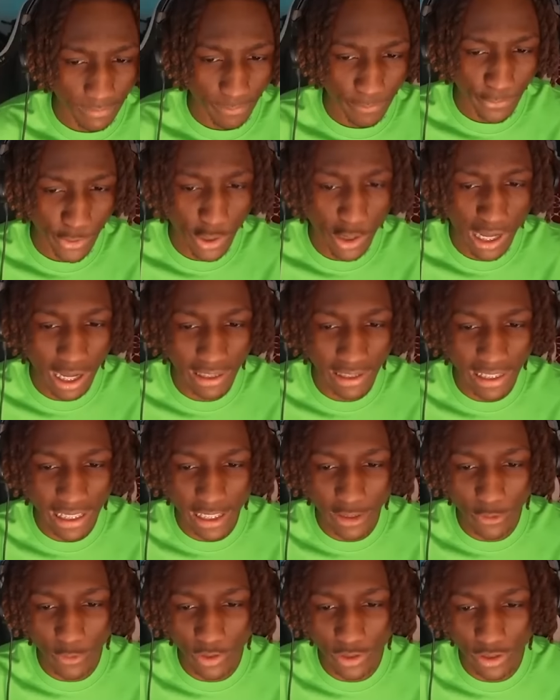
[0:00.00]
Y'all, I
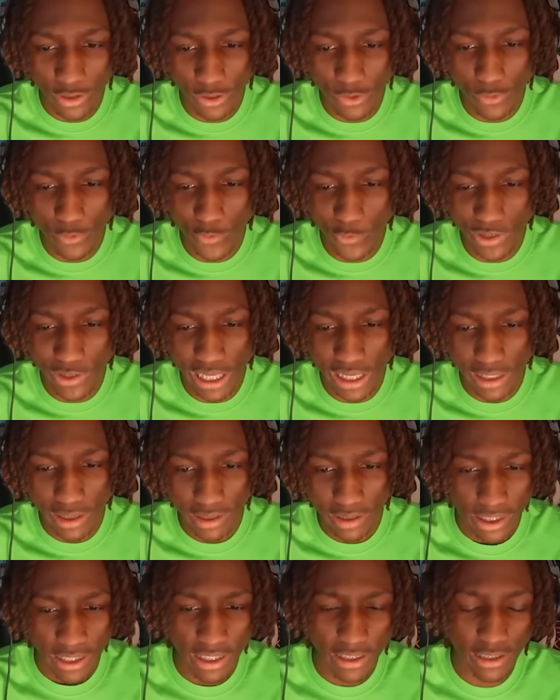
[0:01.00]
land on a Tuesday.
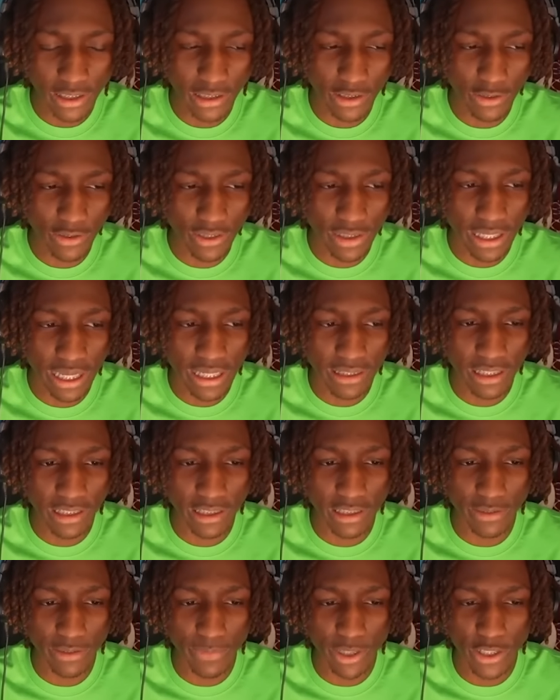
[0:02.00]
It's Thursday. I text
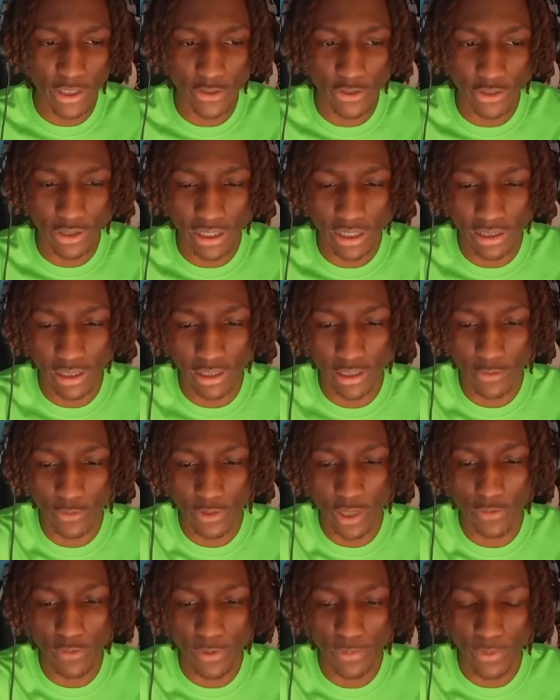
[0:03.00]
his manager. I said, yo,
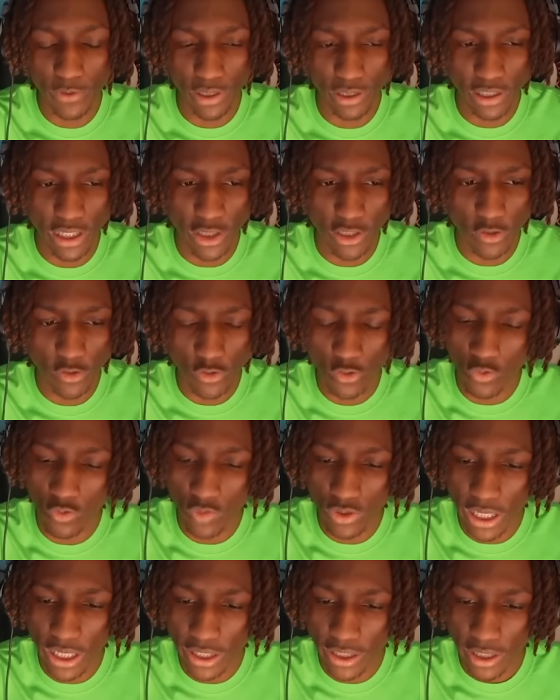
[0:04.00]
y'all was supposed to land on
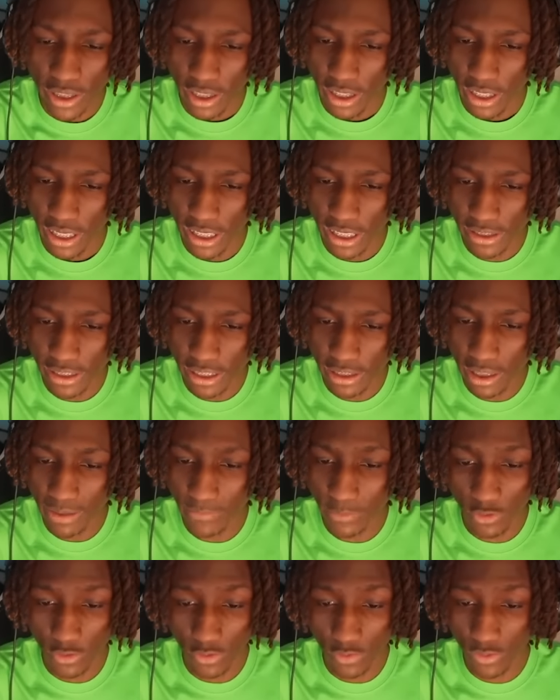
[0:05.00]
Tuesday and then come
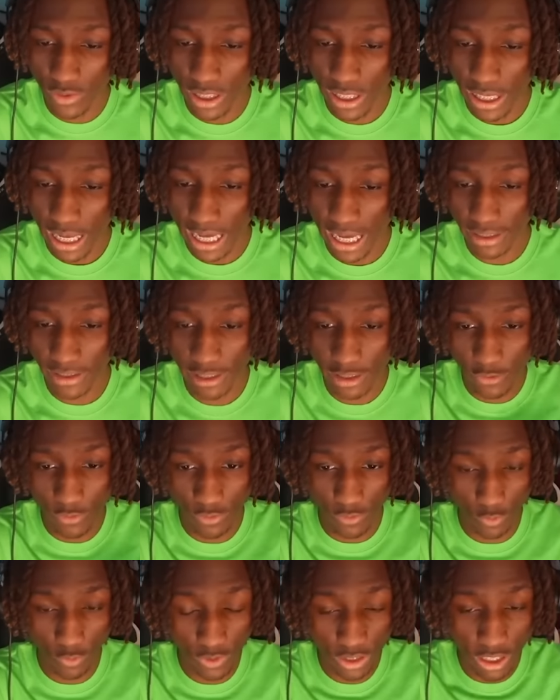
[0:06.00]
on Tuesday. I ain't text you
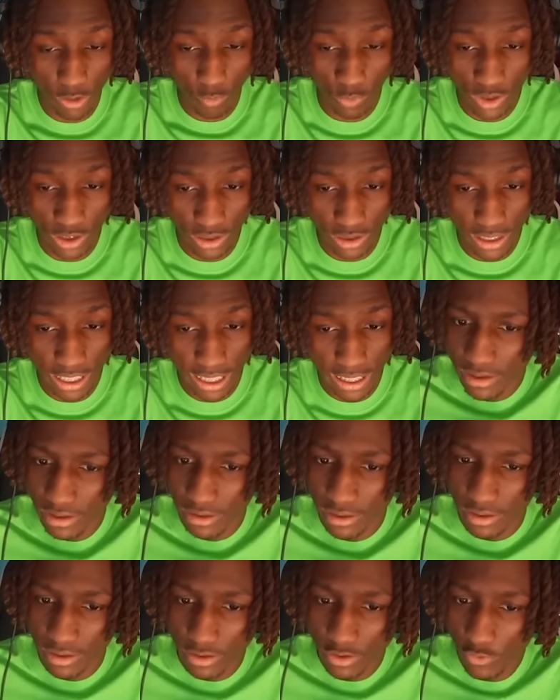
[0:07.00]
Tuesday, Wednesday.
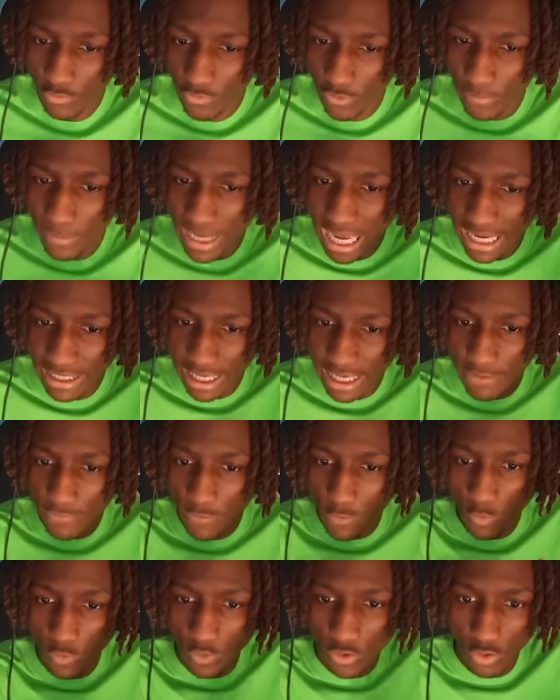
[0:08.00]
You feel me? I gave
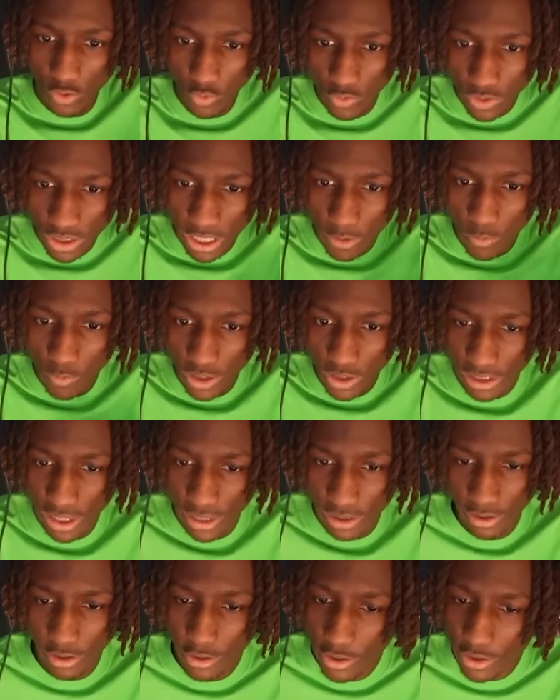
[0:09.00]
you Tuesday, Wednesday,
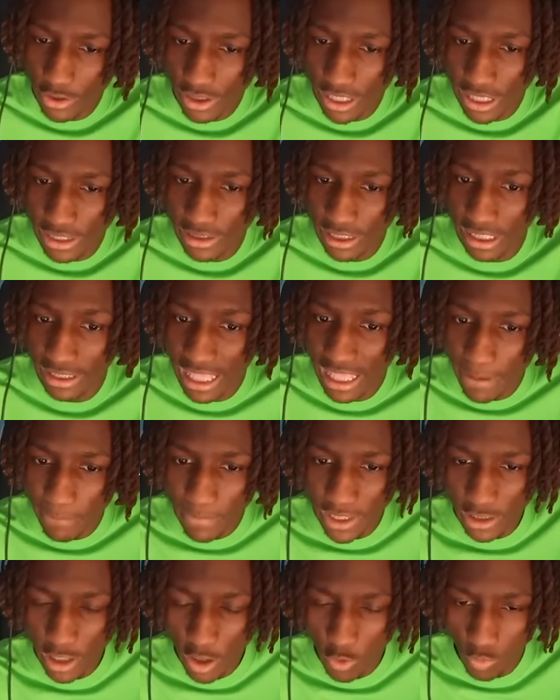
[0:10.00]
and Thursday to let
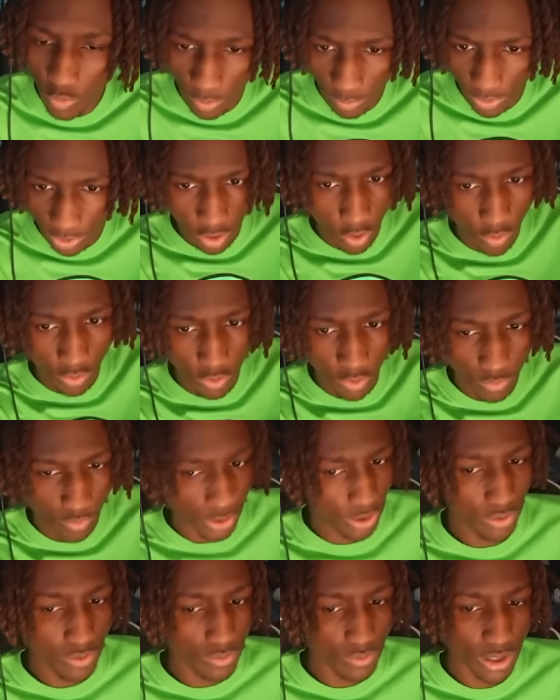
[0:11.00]
me know what was going on with
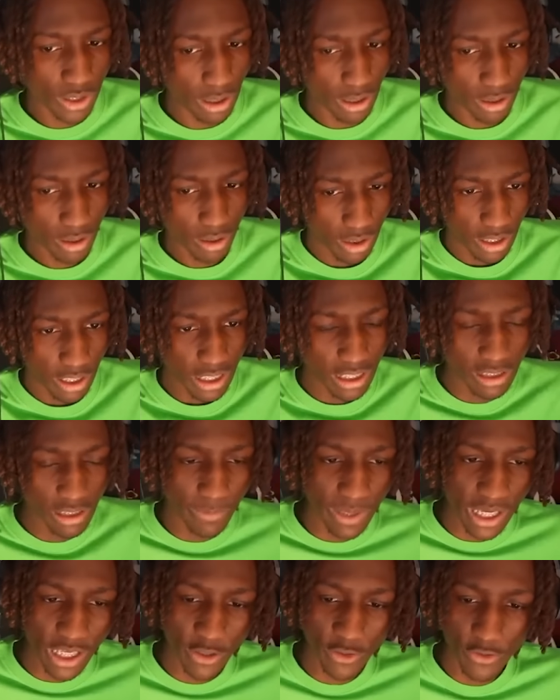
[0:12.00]
Tuesday. His
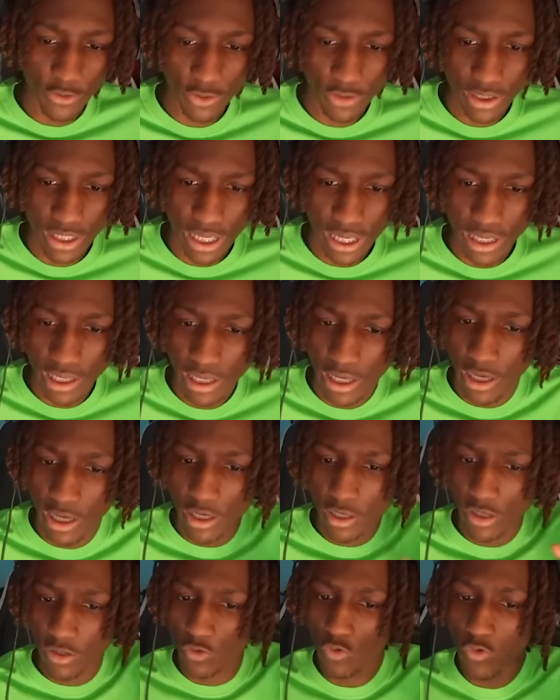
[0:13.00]
manager say,
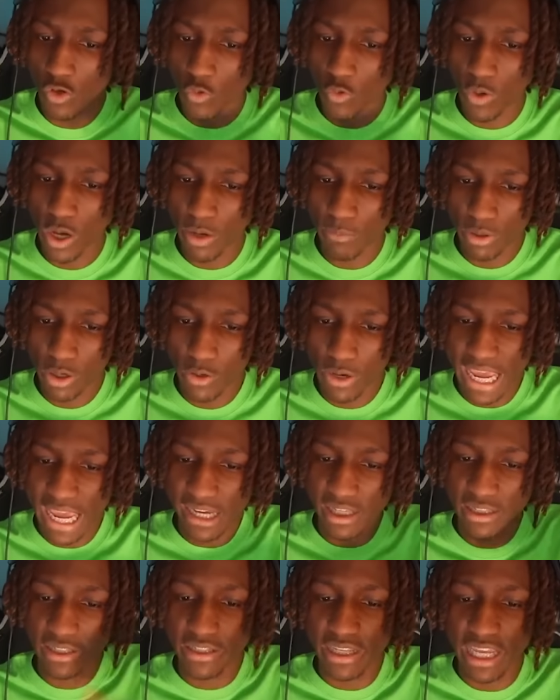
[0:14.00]
you know what, bro?
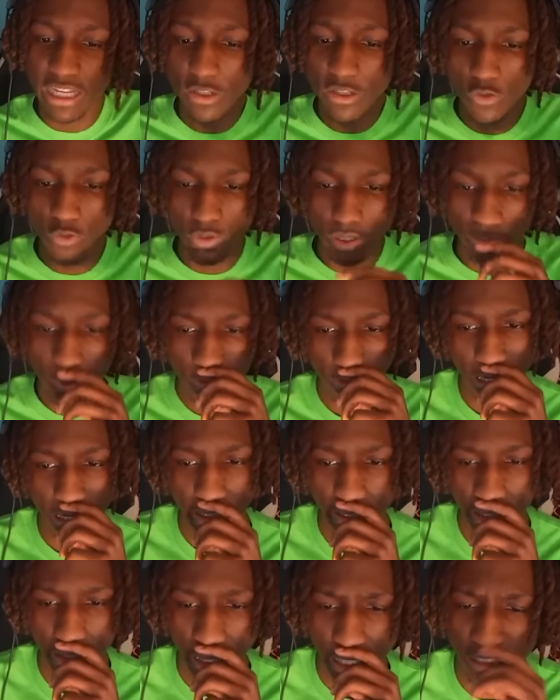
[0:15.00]
Actually, next Tuesday we're gonna knock
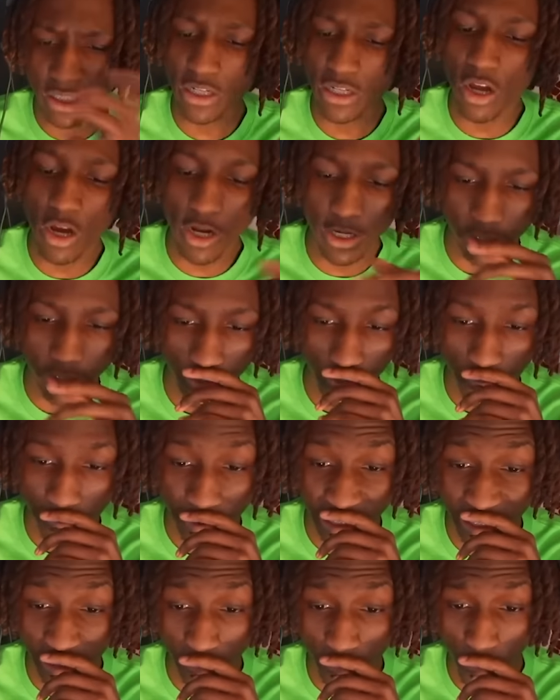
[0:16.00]
it out. I say, all right, so
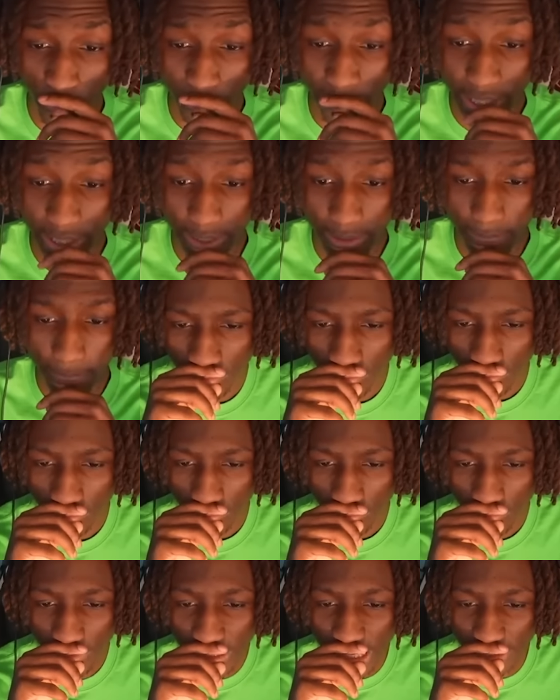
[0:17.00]
say no more, bet.
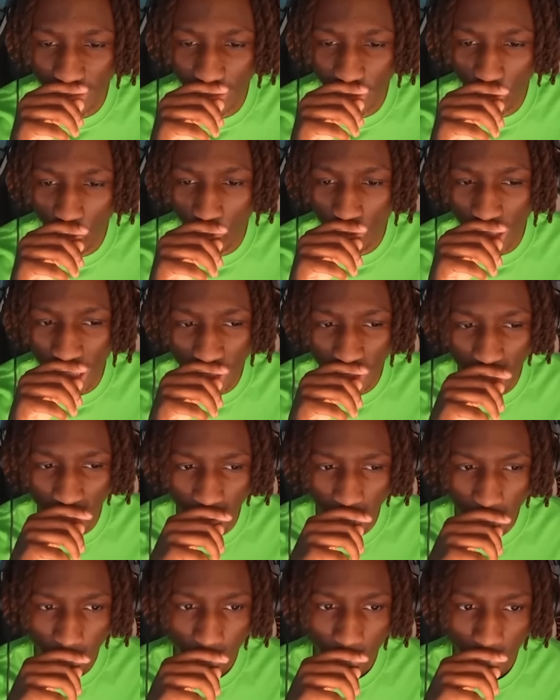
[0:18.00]
Next Tuesday
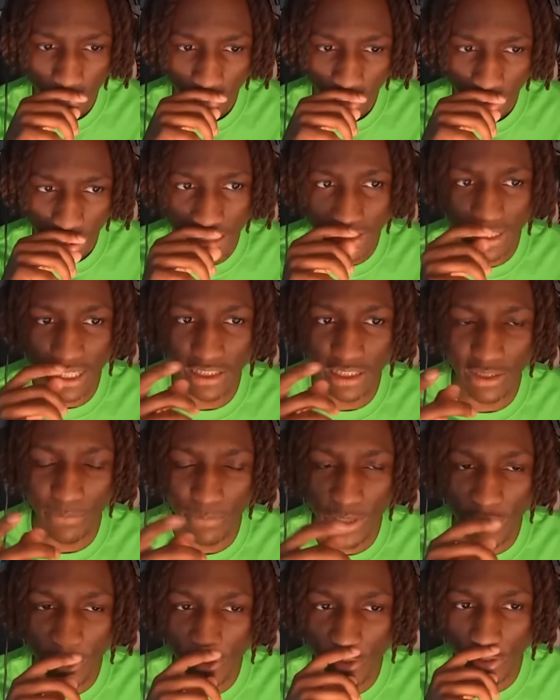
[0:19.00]
come, I text his
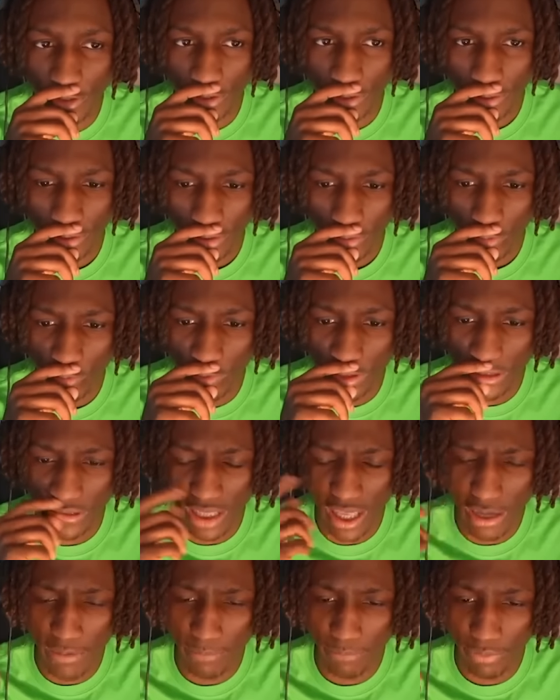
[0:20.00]
manager. What's
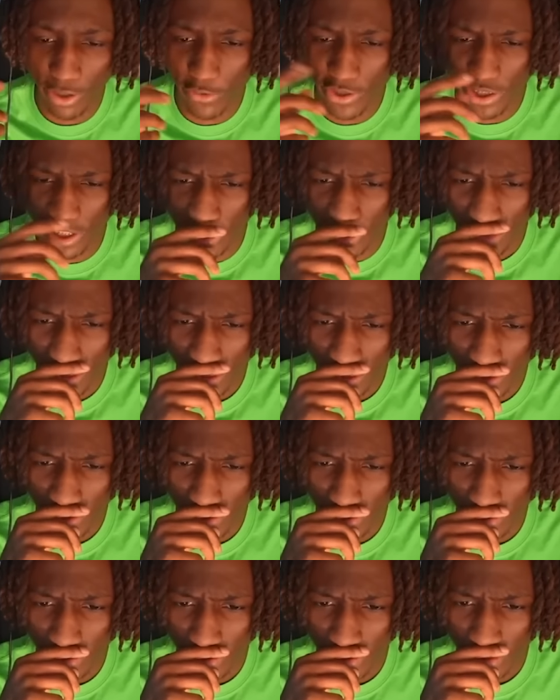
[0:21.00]
up, broski?
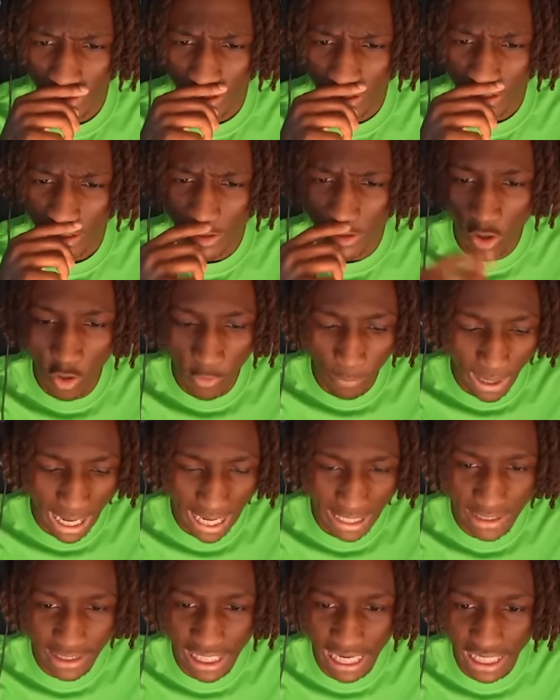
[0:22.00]

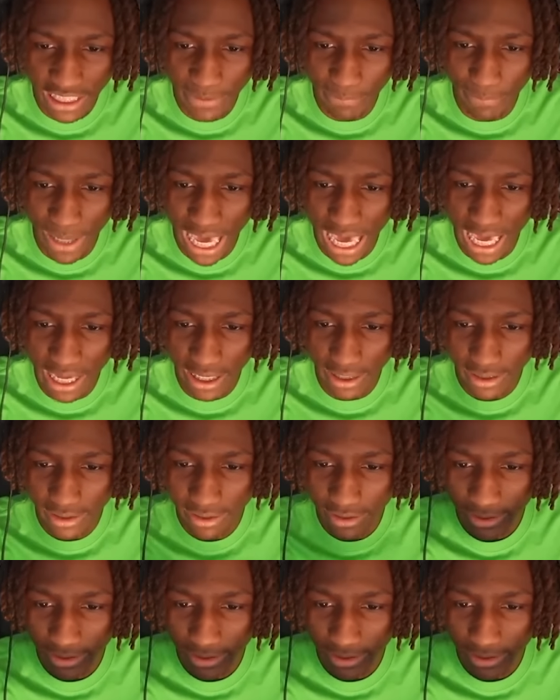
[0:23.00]
Nobody texts back.